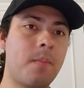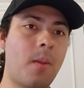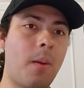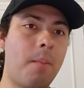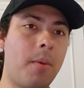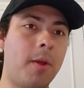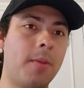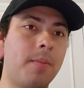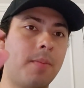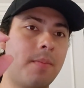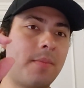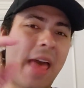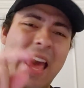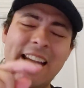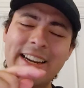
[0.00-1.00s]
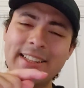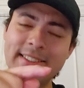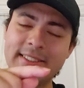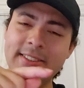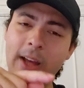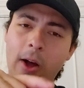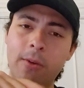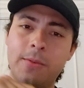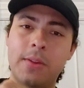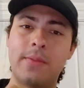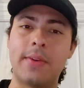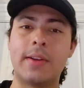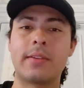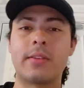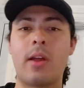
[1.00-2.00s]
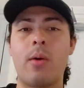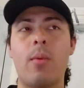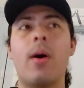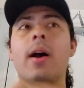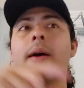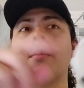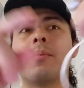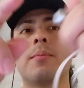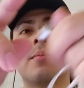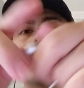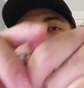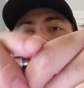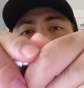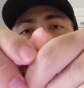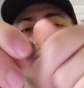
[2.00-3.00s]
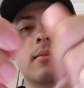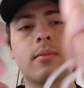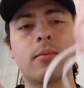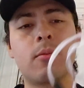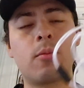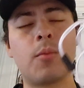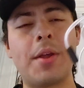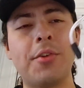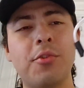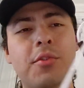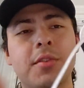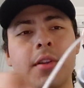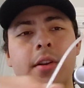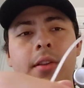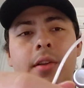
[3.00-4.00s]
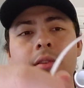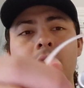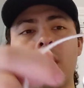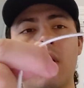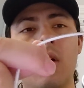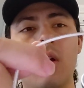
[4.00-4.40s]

But that in itself even is not why I'm interested in this.